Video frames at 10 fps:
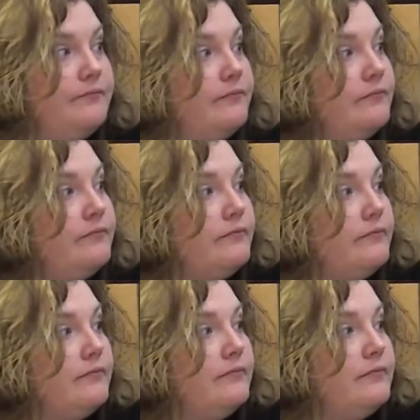
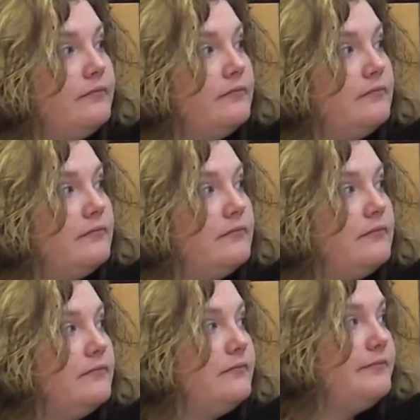
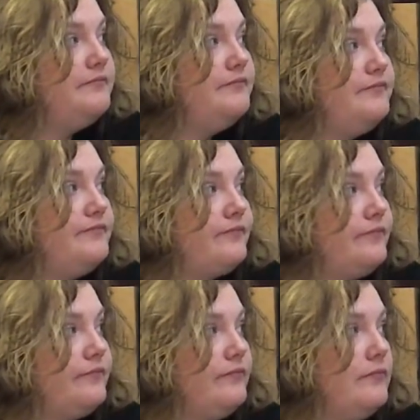
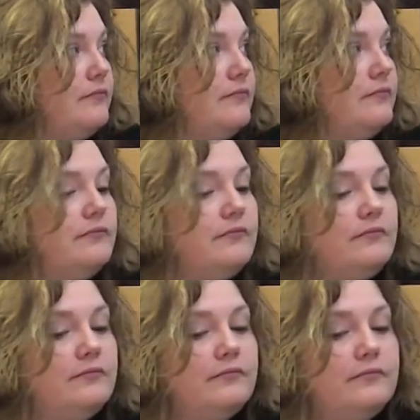
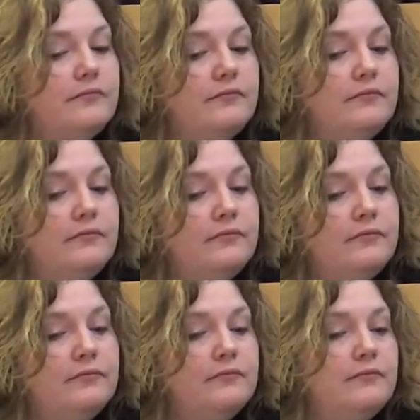
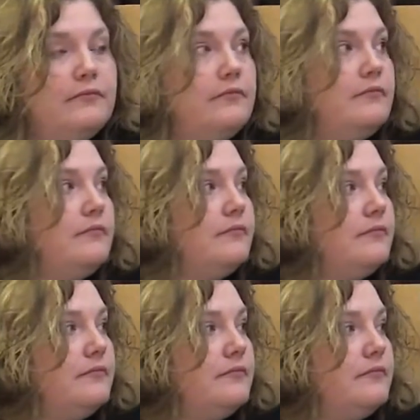
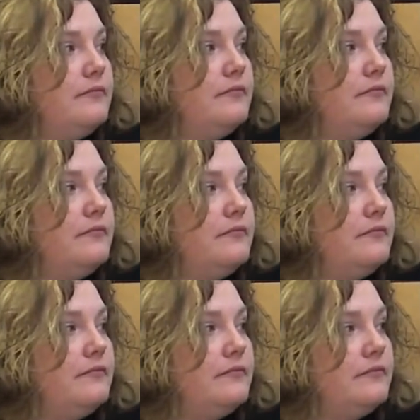
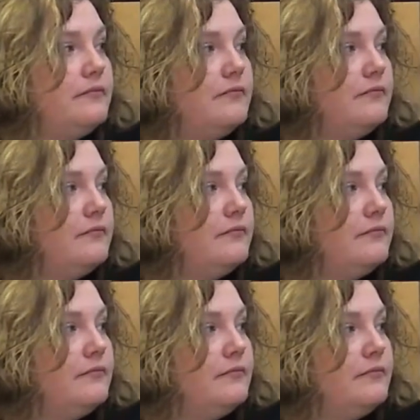
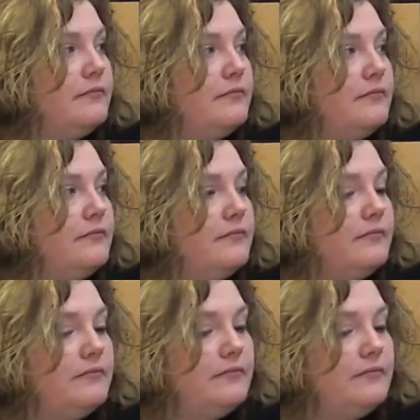This person isn't speaking.